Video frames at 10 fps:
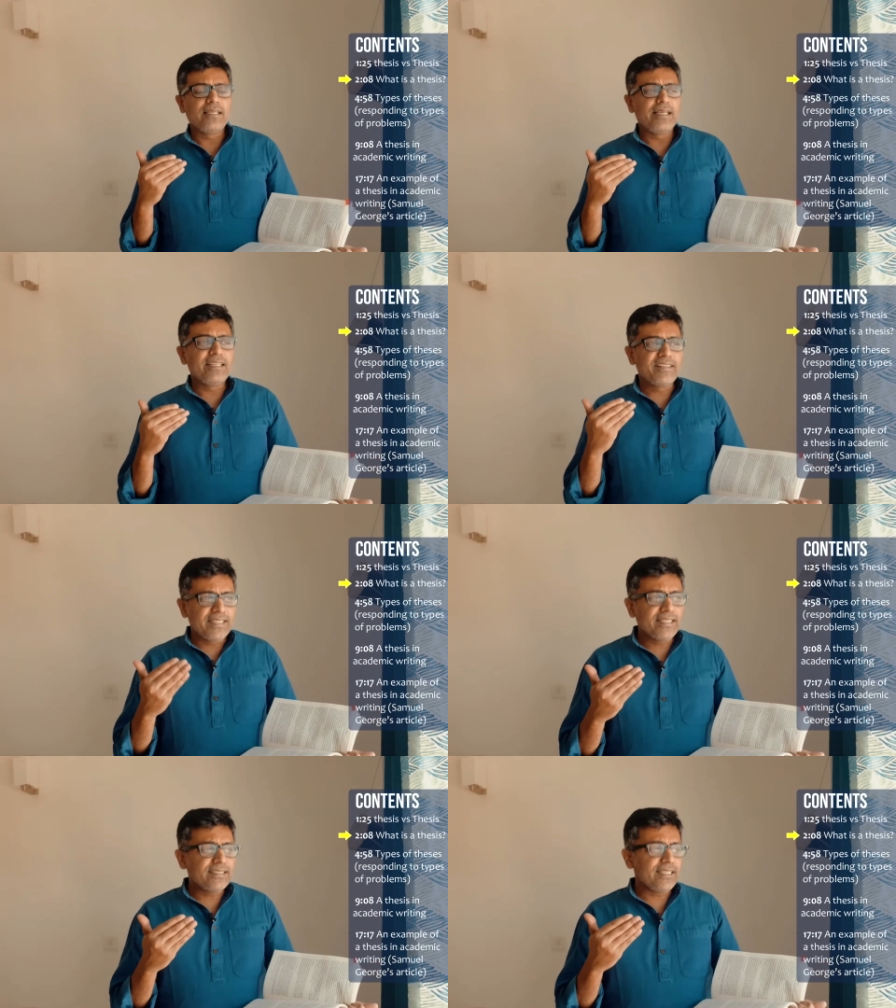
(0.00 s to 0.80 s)
in
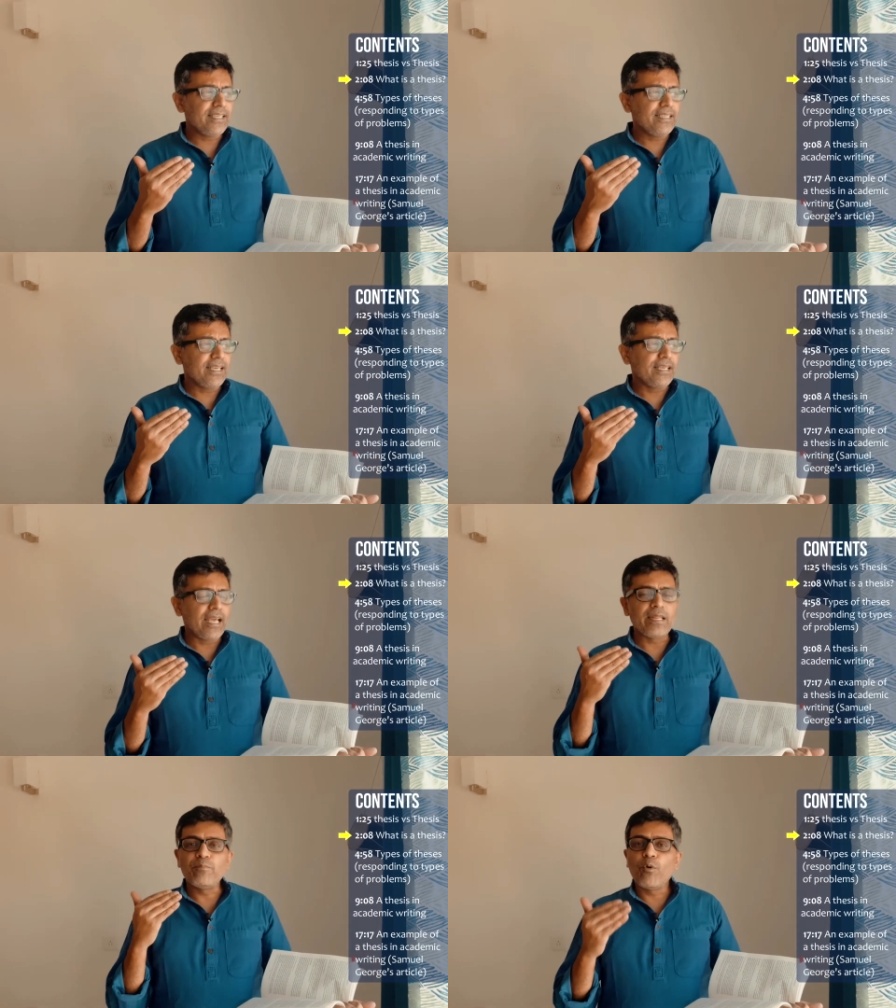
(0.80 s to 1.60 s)
critical thinking,
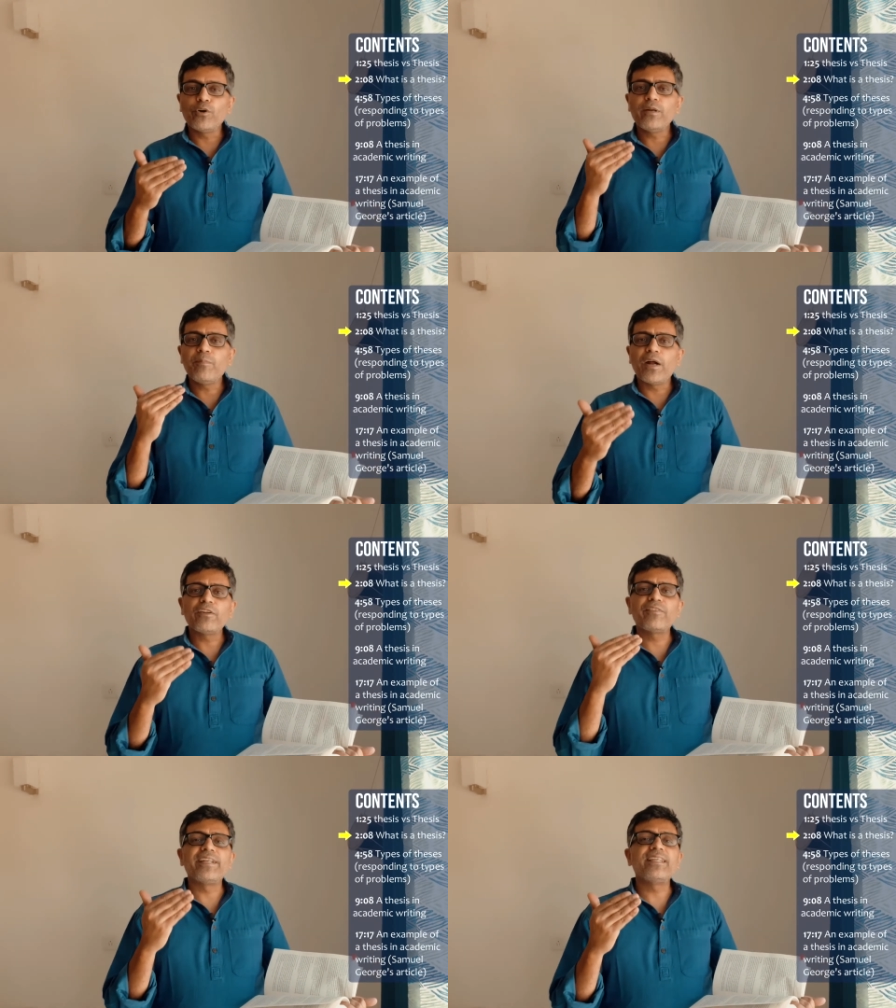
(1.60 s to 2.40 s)
an important part
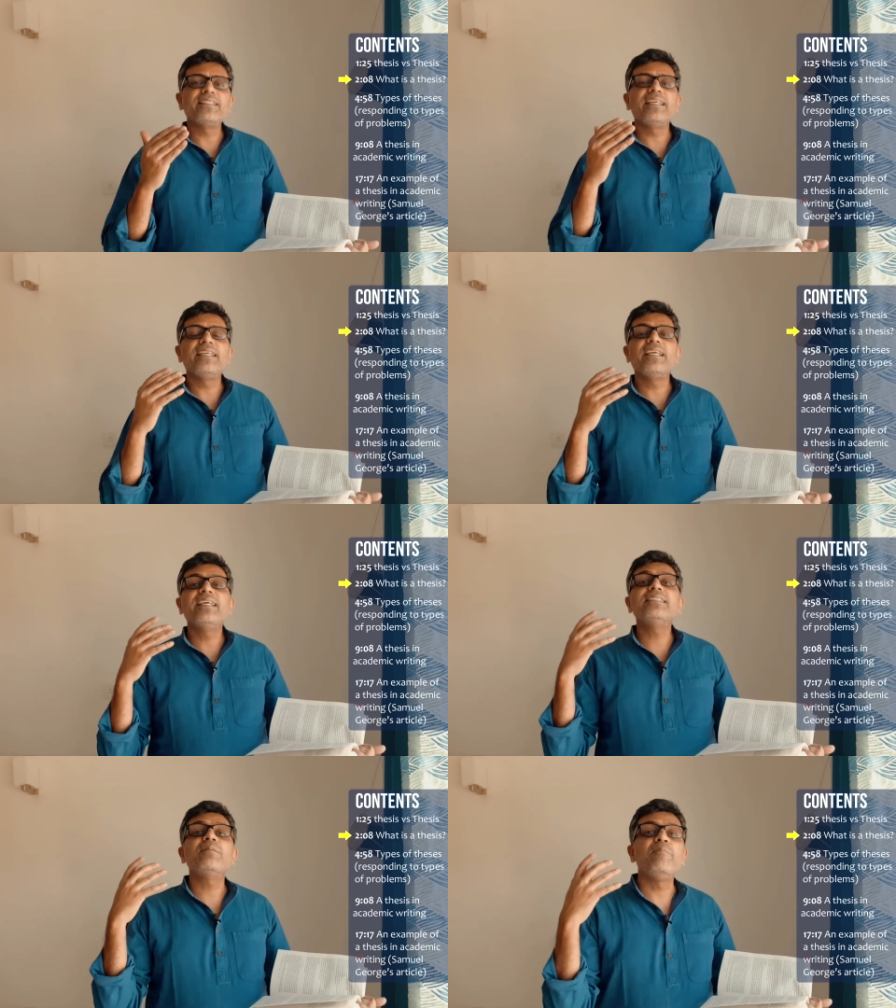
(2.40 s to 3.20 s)
of critical thinking
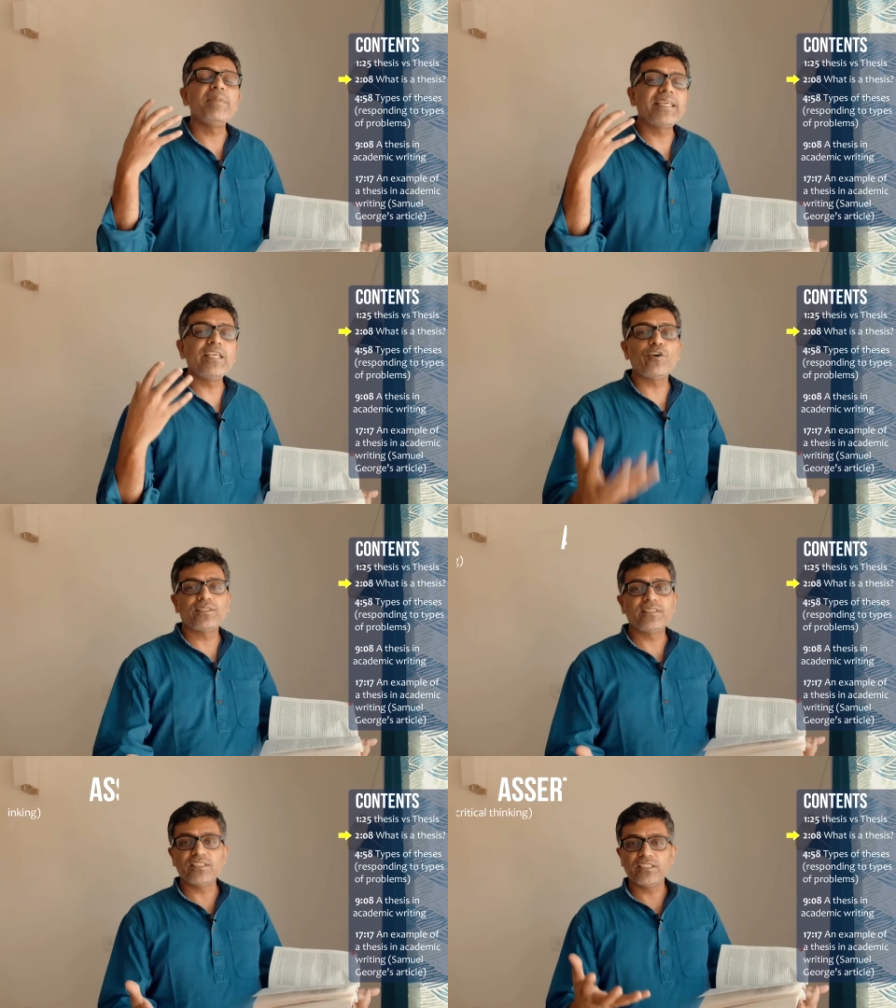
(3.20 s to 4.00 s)
is making your
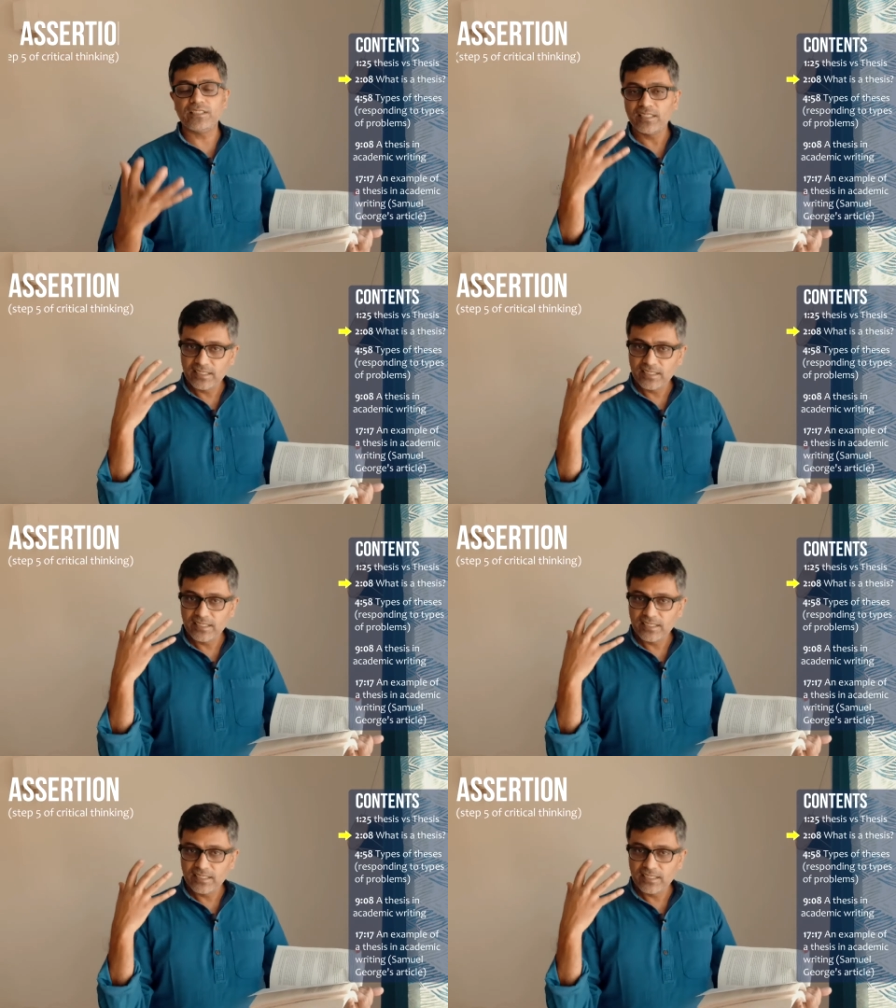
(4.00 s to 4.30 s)
assertion.